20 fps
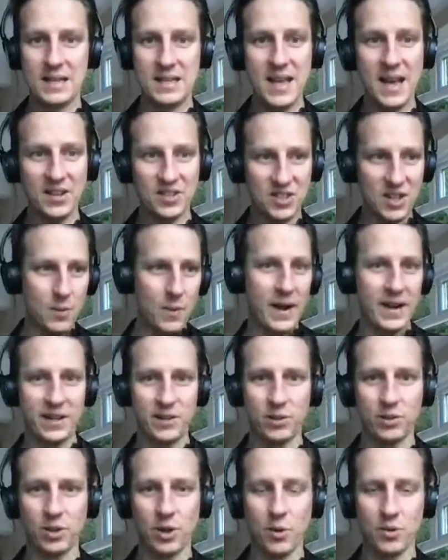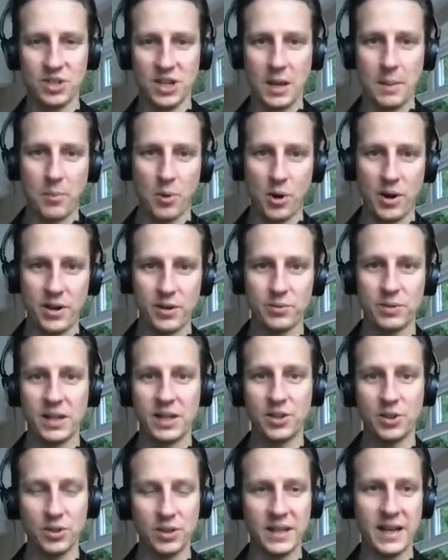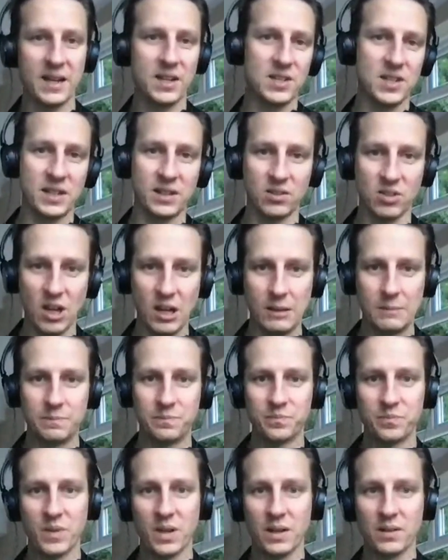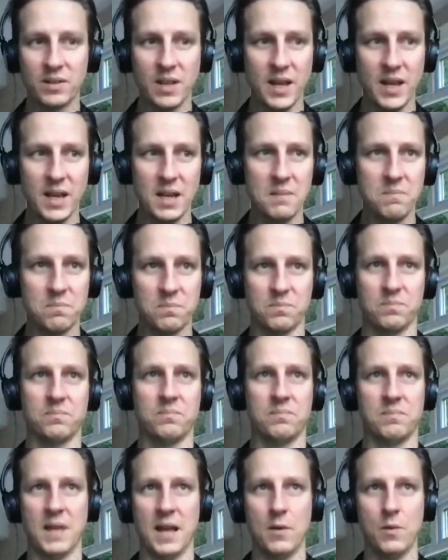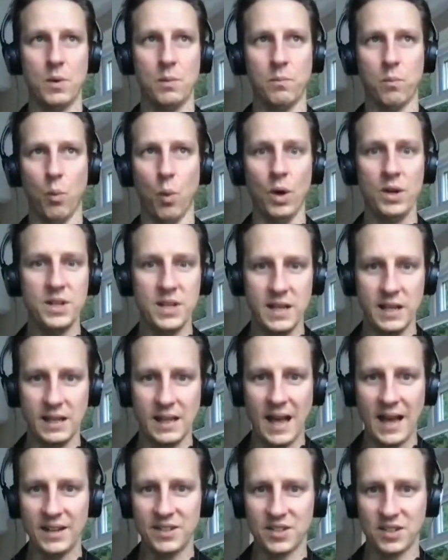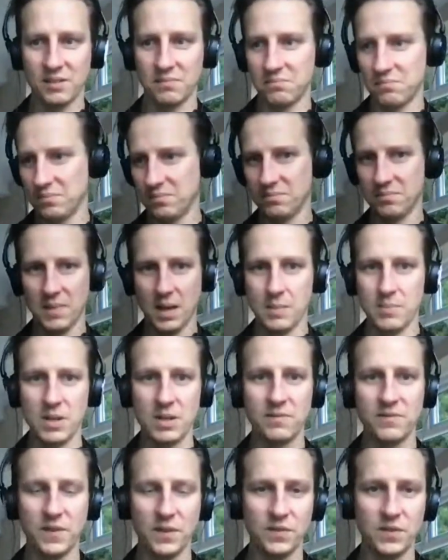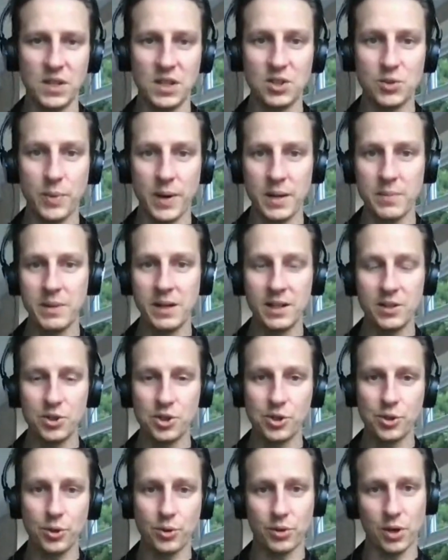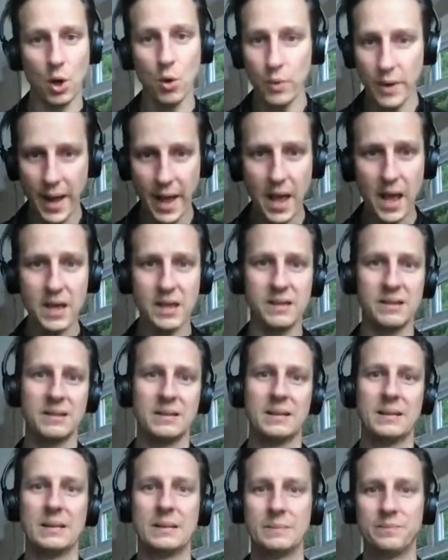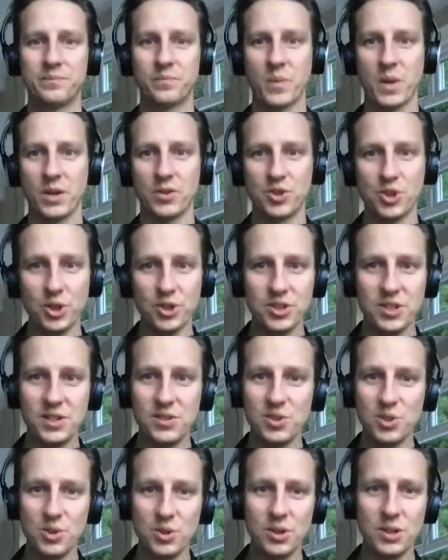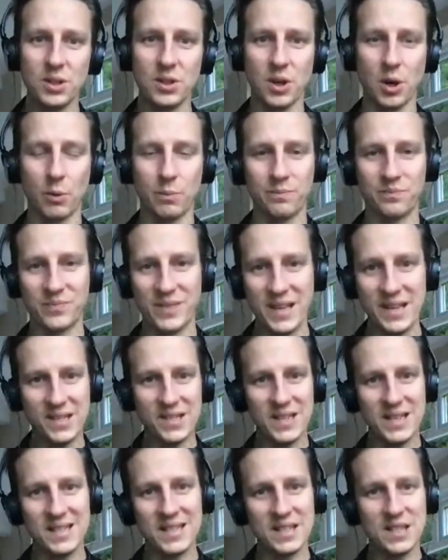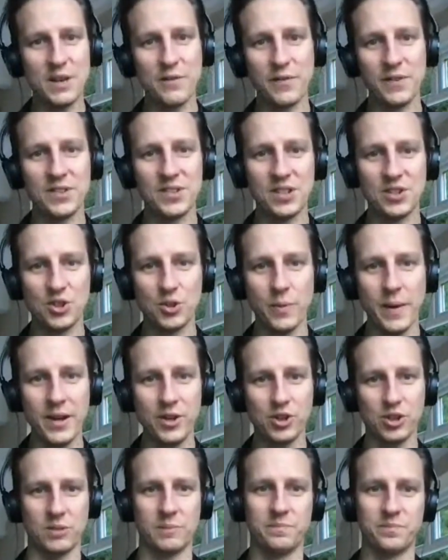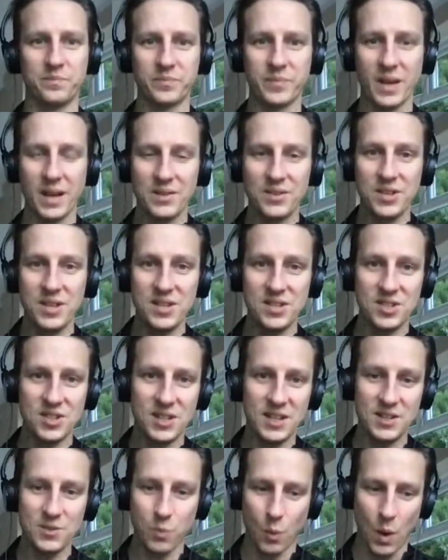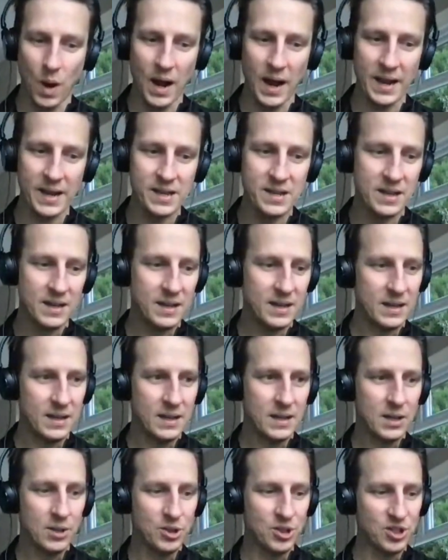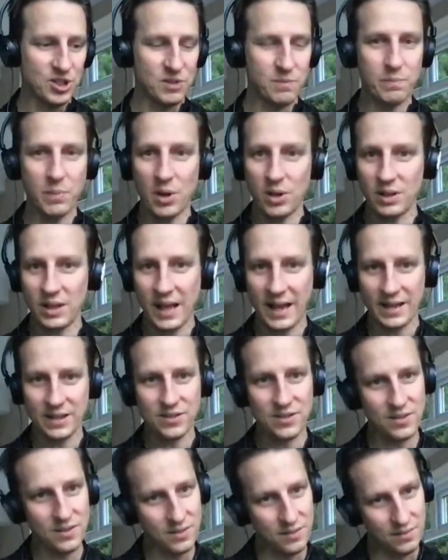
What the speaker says: yes, they went in on Jose Abreu and they couldn't get a deal done. They were 1 year light and maybe 15, 20 million short. Okay. Justin Turner, though, this is a different situation. This is why the spotlight